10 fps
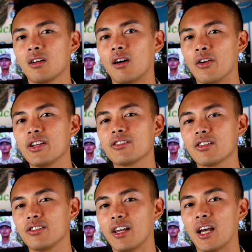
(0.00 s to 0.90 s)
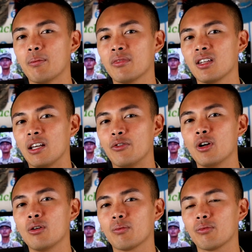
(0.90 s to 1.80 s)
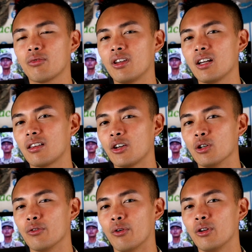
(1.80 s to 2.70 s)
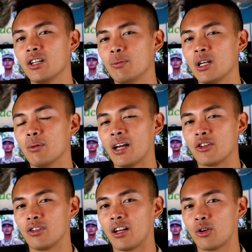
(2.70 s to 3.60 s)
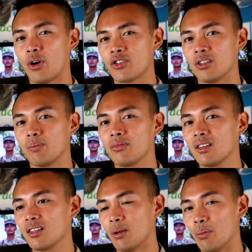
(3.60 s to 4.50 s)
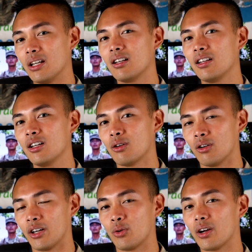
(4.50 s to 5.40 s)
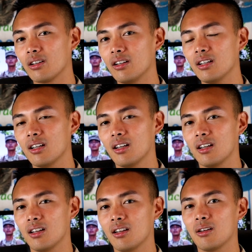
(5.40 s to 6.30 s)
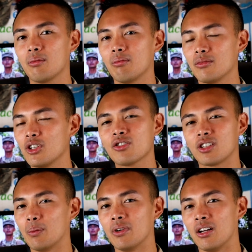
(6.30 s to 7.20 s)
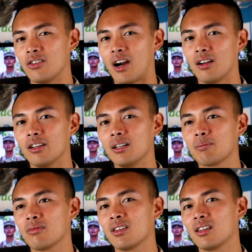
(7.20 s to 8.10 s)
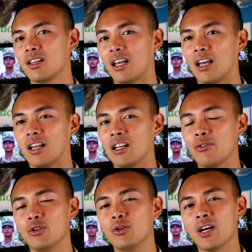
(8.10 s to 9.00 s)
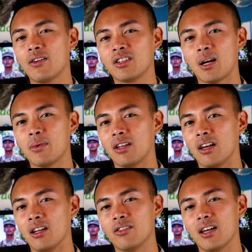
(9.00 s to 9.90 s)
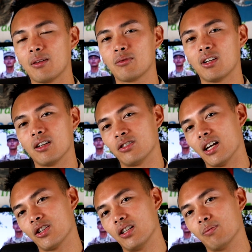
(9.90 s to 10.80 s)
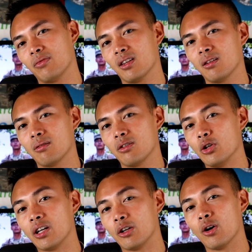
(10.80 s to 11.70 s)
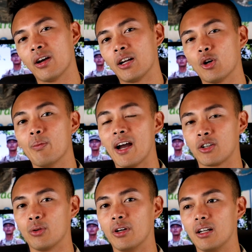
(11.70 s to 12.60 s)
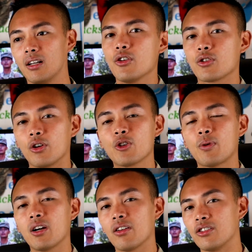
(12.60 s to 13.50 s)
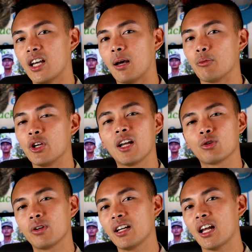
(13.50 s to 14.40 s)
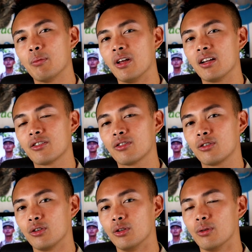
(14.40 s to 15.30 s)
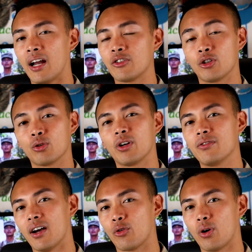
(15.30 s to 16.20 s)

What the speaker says: on this exam, if you don't think that you'll fully be able to answer that question immediately or quickly, just skip it entirely. And if you do have time at the end of that section, you can go ahead and go back to it. So this part of the exam, you had 29 minutes to answer 25